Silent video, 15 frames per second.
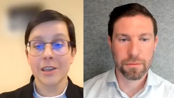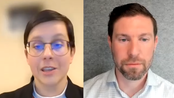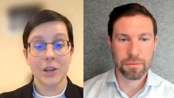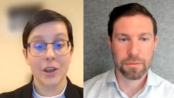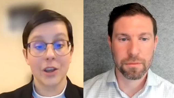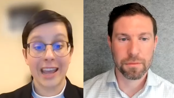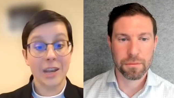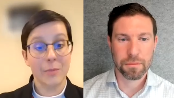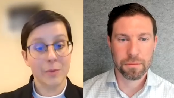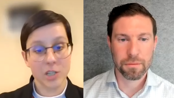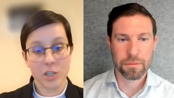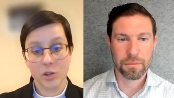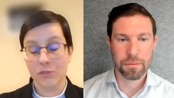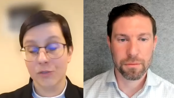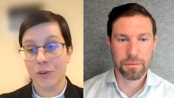Speaker 1: you know, anybody
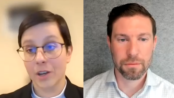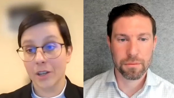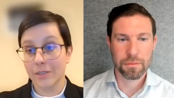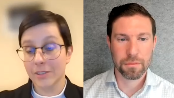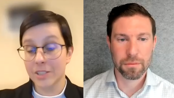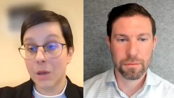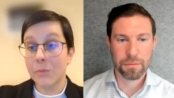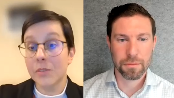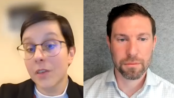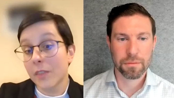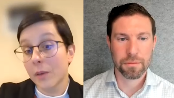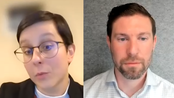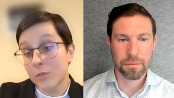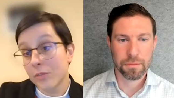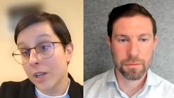could find something that
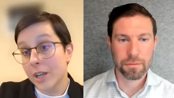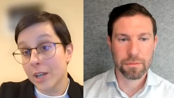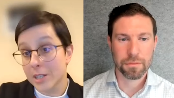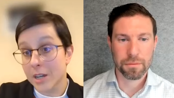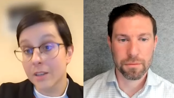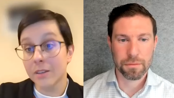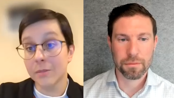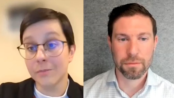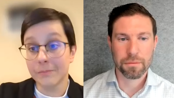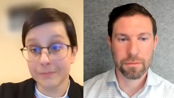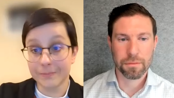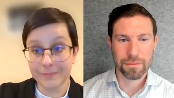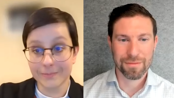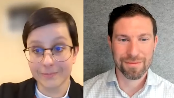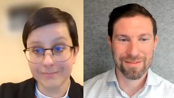would really excite them.
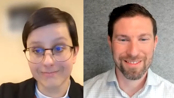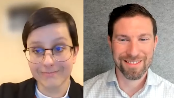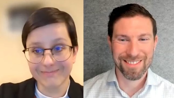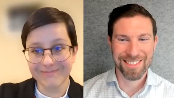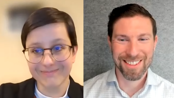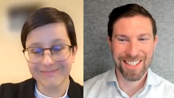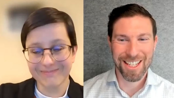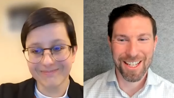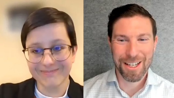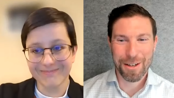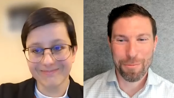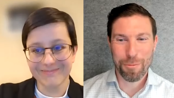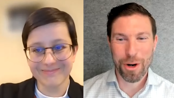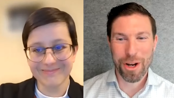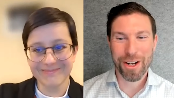
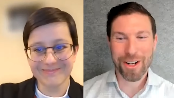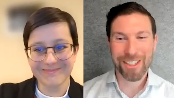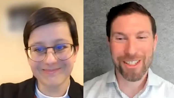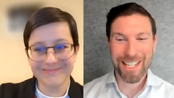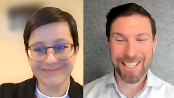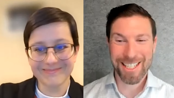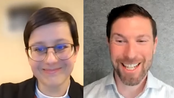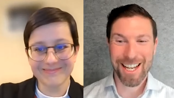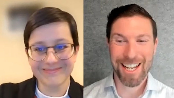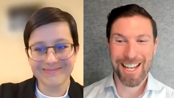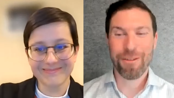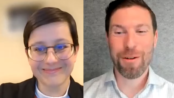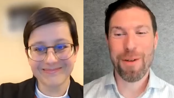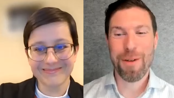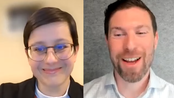
Speaker 2: Maria Kolodnytska,
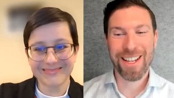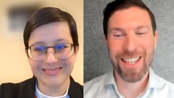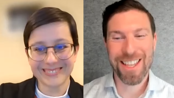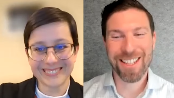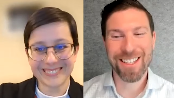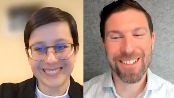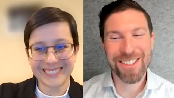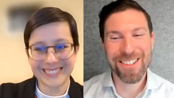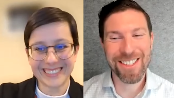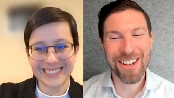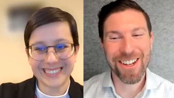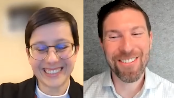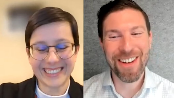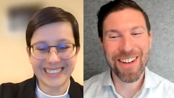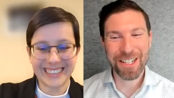everybody, thank you
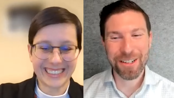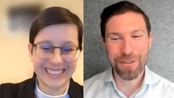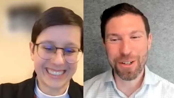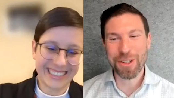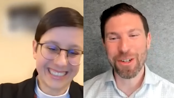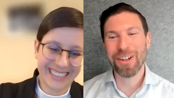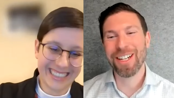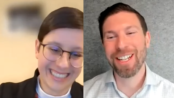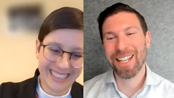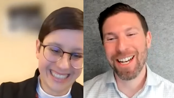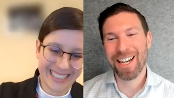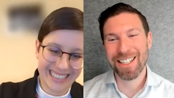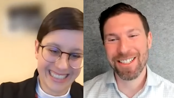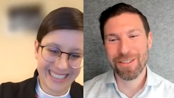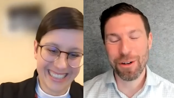so much for joining
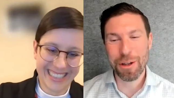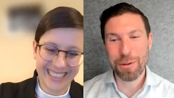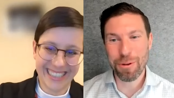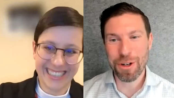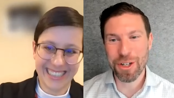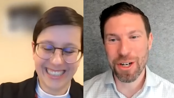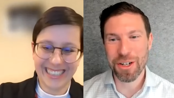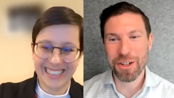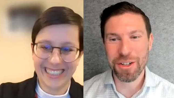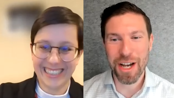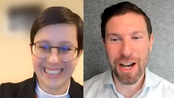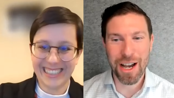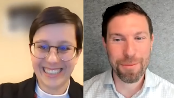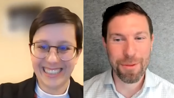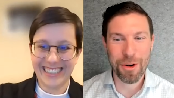us. Really appreciate your
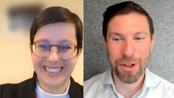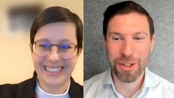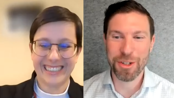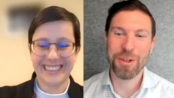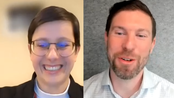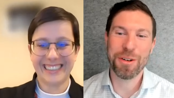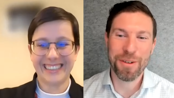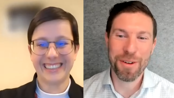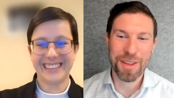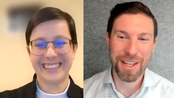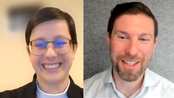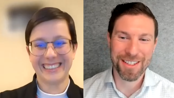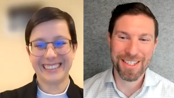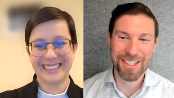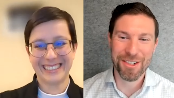time and all you're doing for the
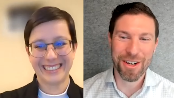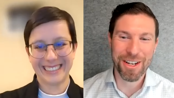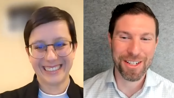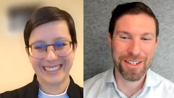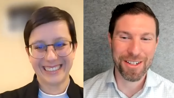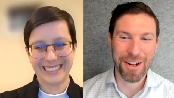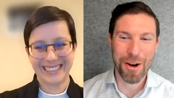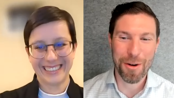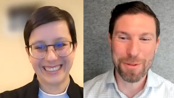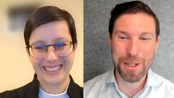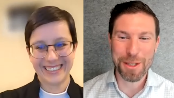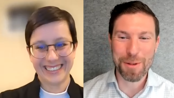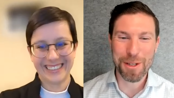industry, and hope to